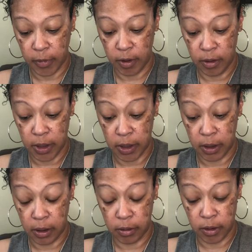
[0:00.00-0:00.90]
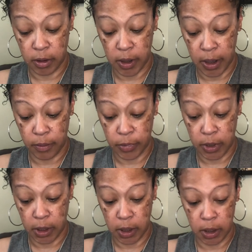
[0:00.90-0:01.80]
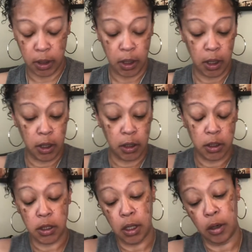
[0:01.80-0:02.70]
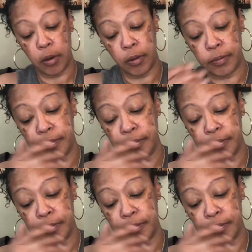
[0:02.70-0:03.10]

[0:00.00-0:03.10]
you let it go and you're like, I'm done. So